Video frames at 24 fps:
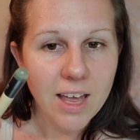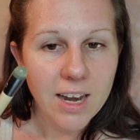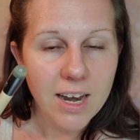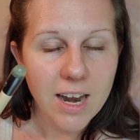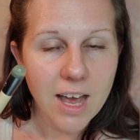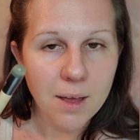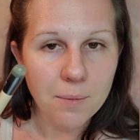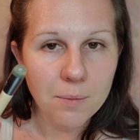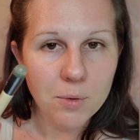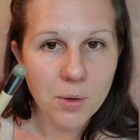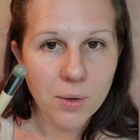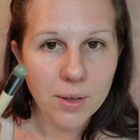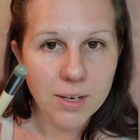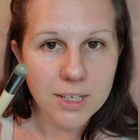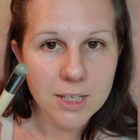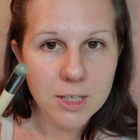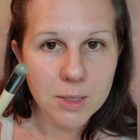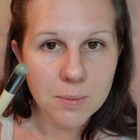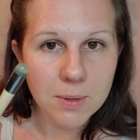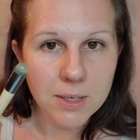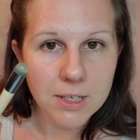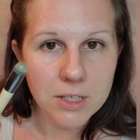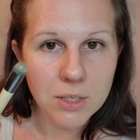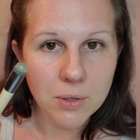Now, I'm going
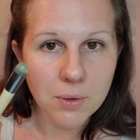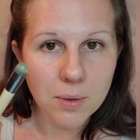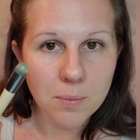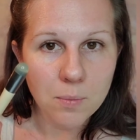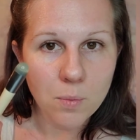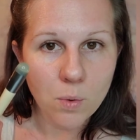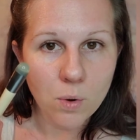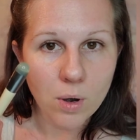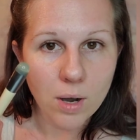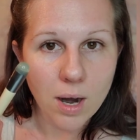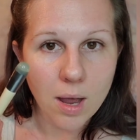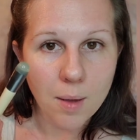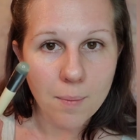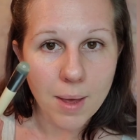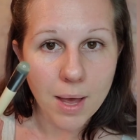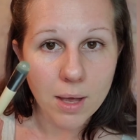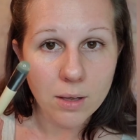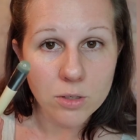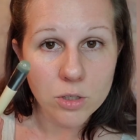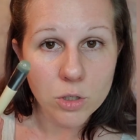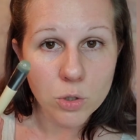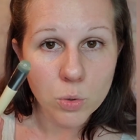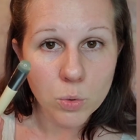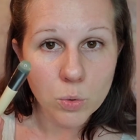to be doing more
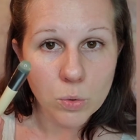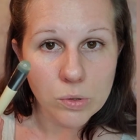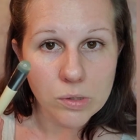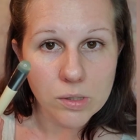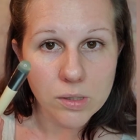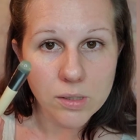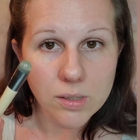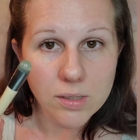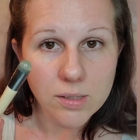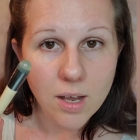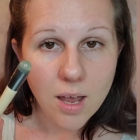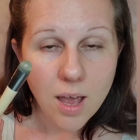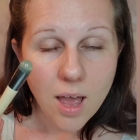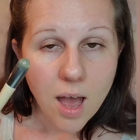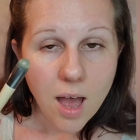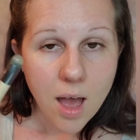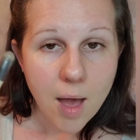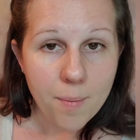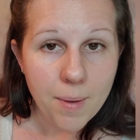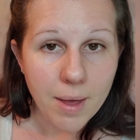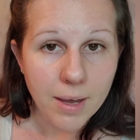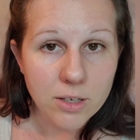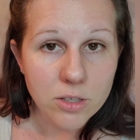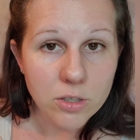about tools.
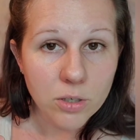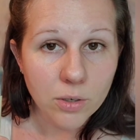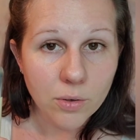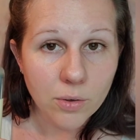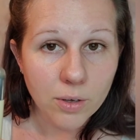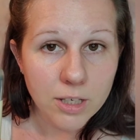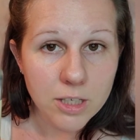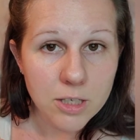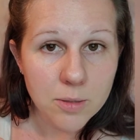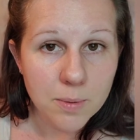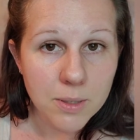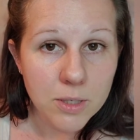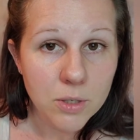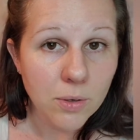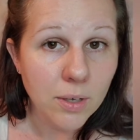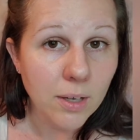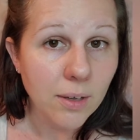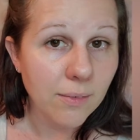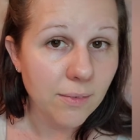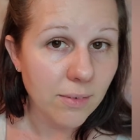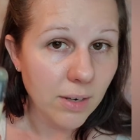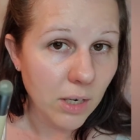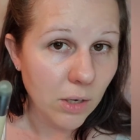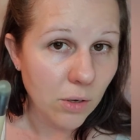I'm actually going to be doing a video